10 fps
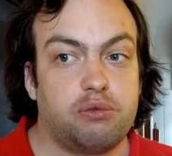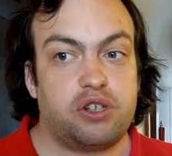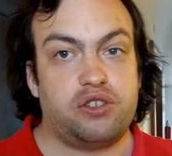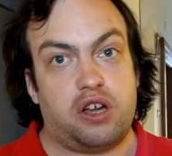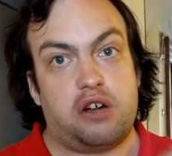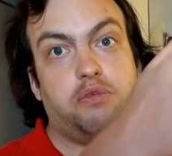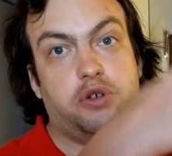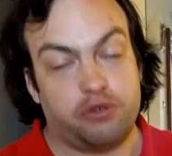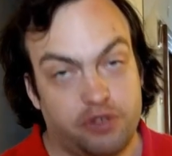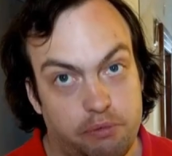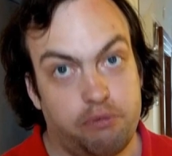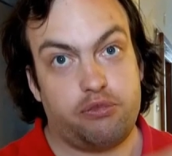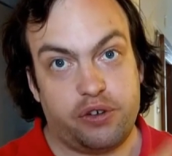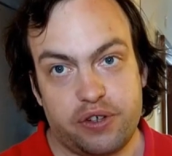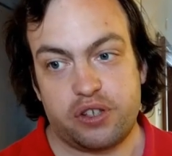which is the output of the
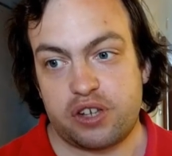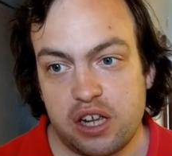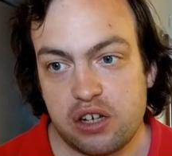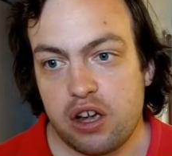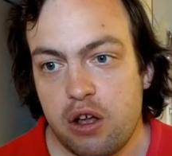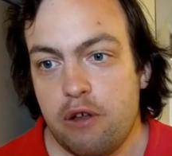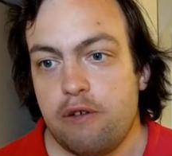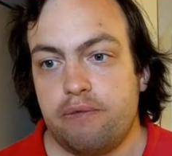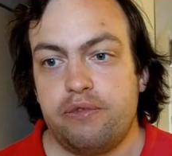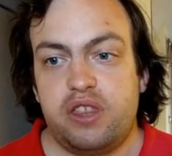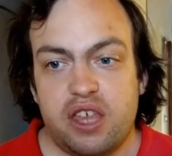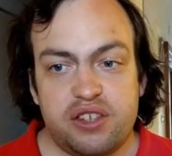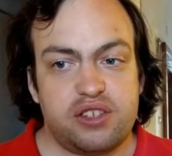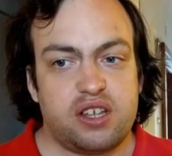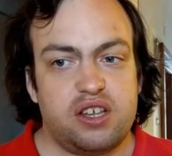previous stage,
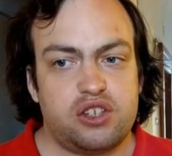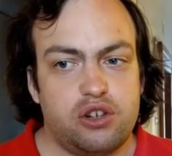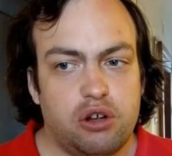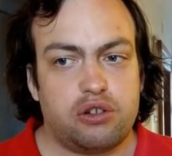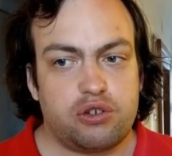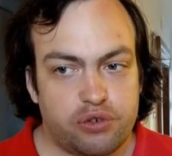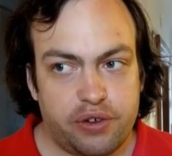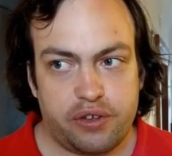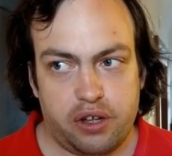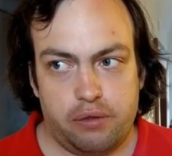this is not trivial.